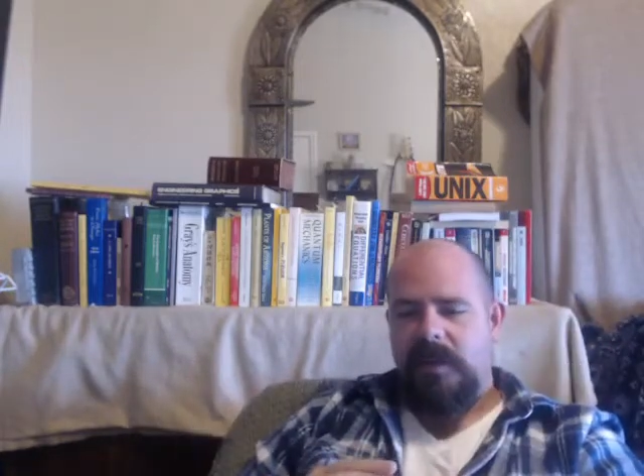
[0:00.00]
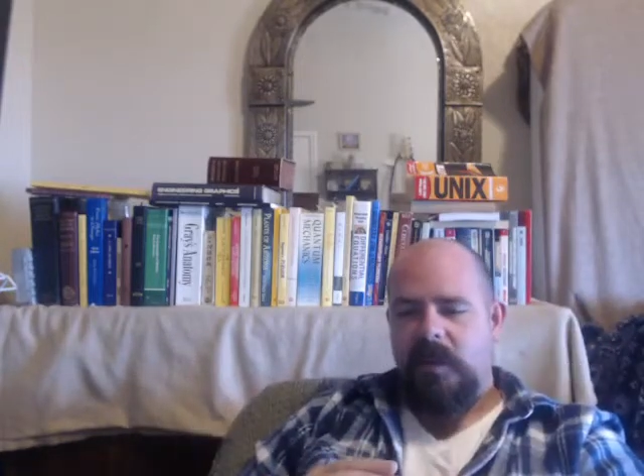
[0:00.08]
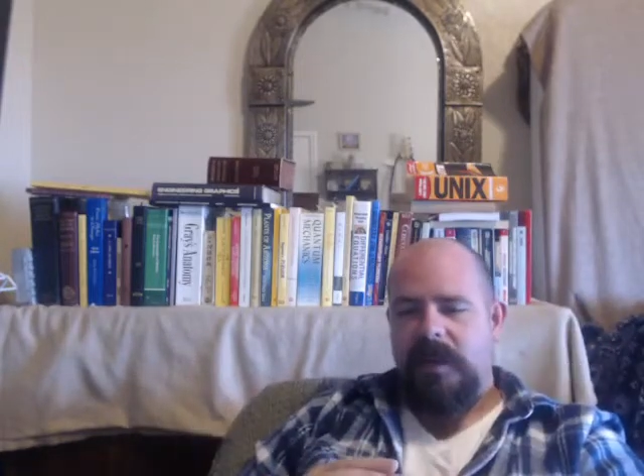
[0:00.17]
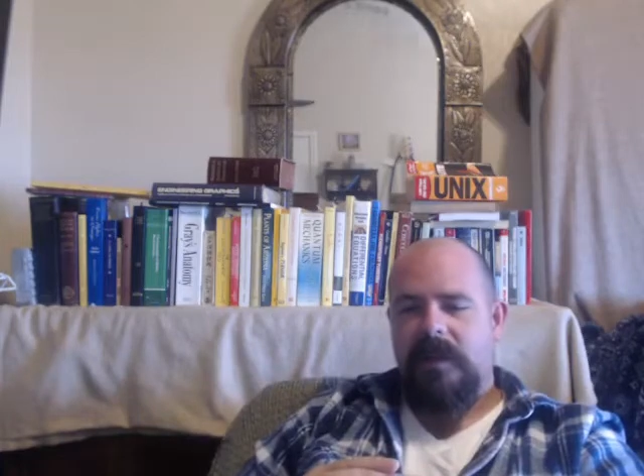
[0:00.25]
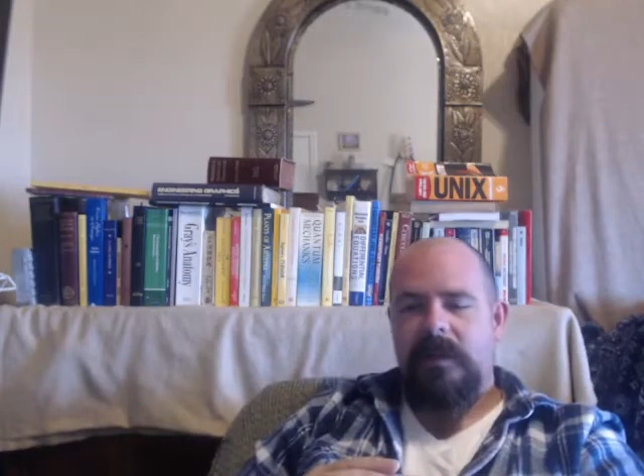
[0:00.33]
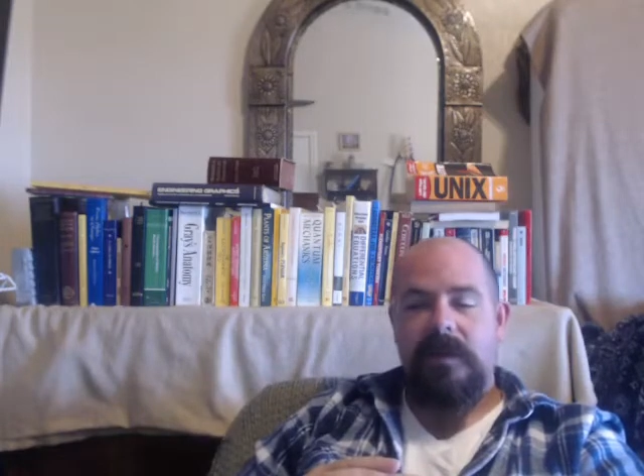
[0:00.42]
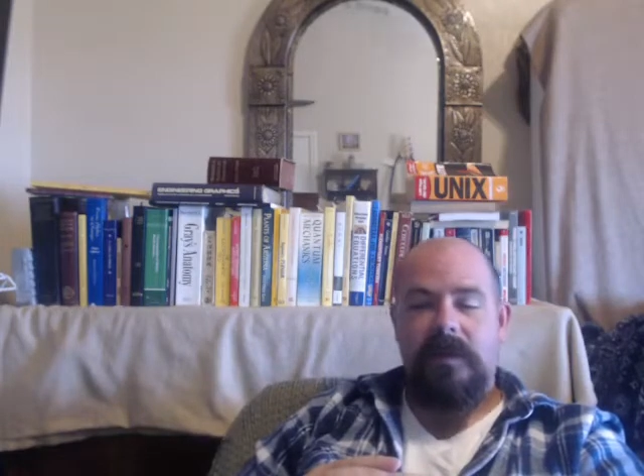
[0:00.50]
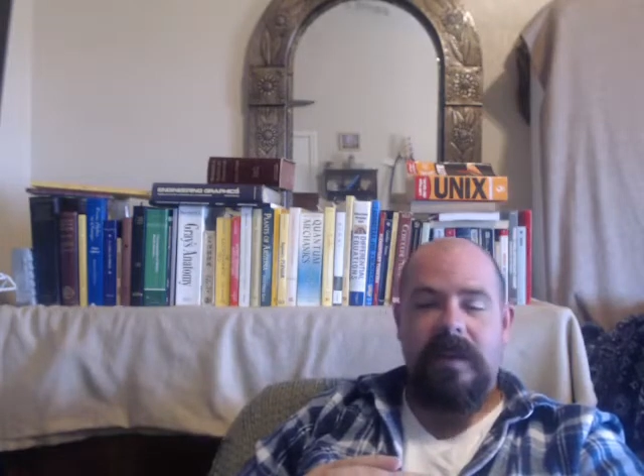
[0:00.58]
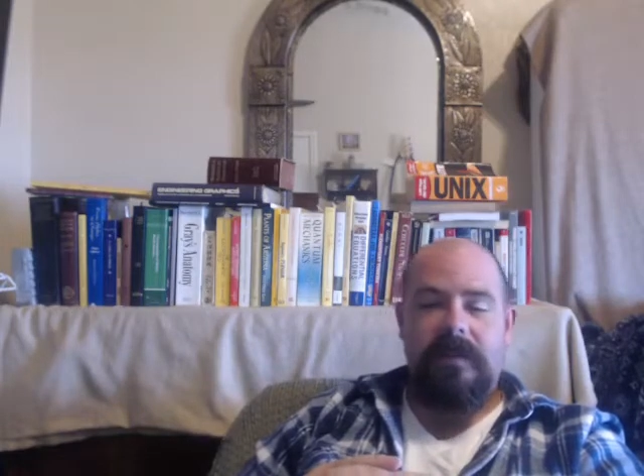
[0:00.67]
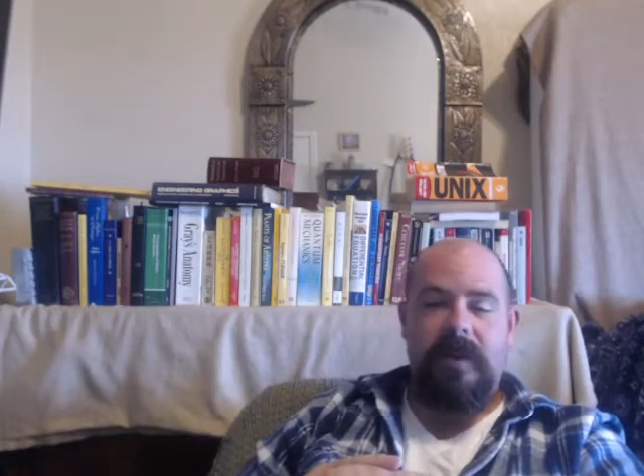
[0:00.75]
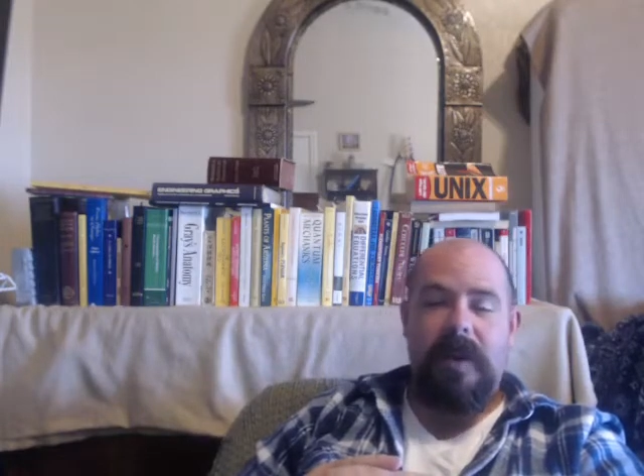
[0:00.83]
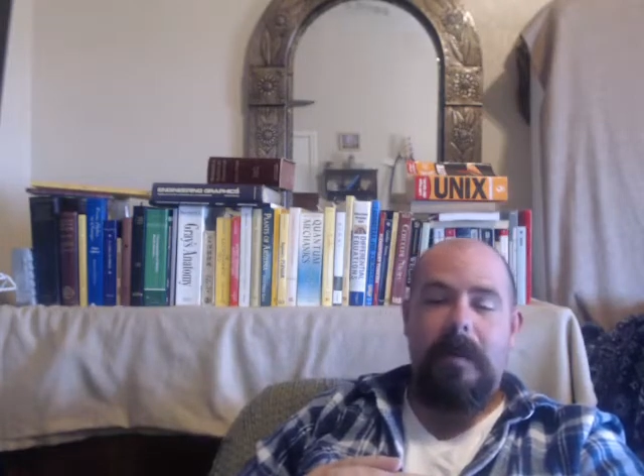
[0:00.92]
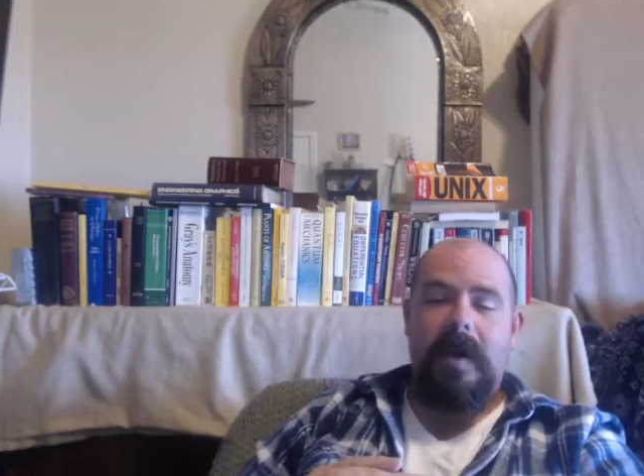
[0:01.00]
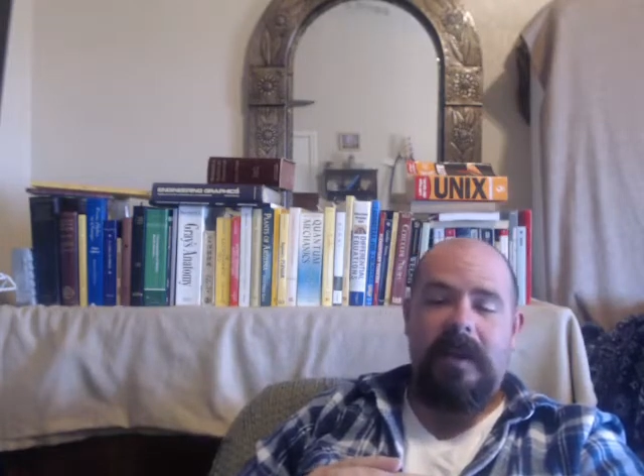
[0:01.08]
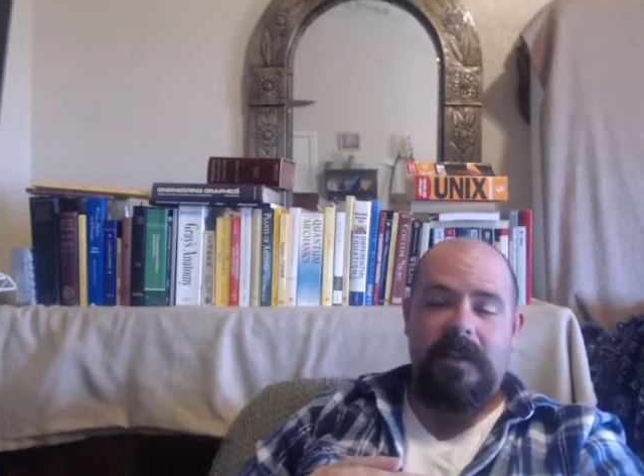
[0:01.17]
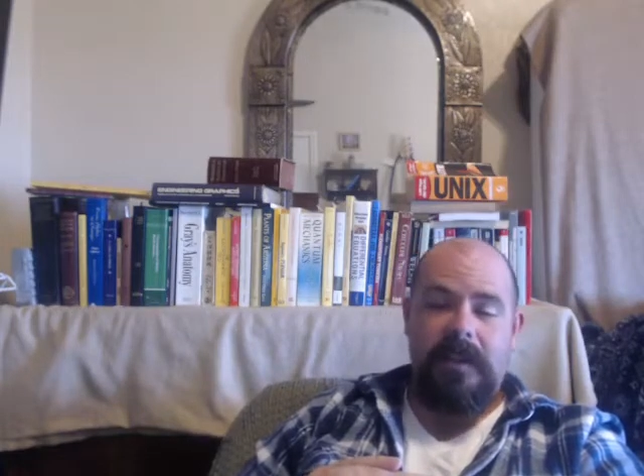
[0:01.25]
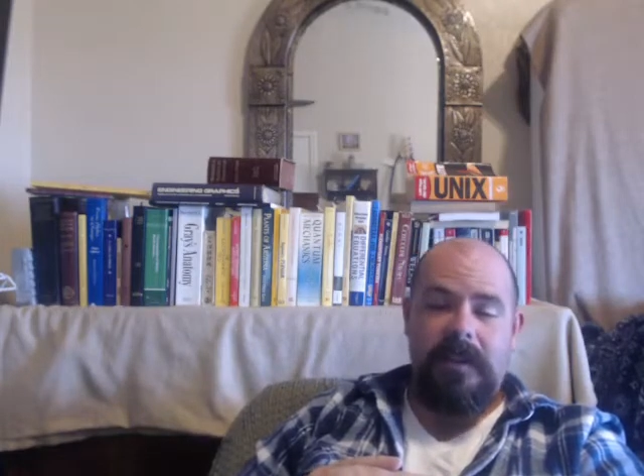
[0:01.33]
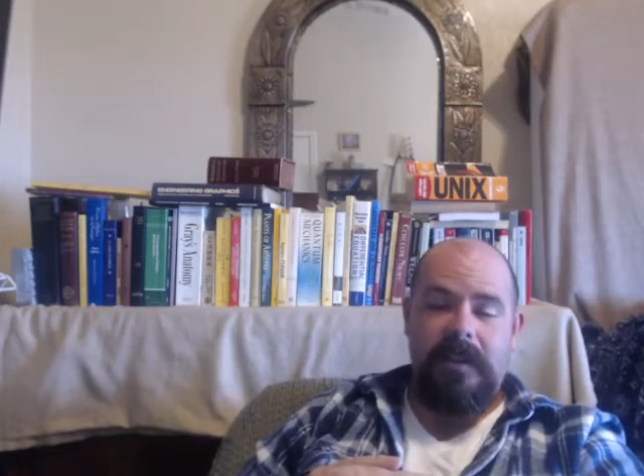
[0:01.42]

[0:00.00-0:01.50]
we don't do that very much.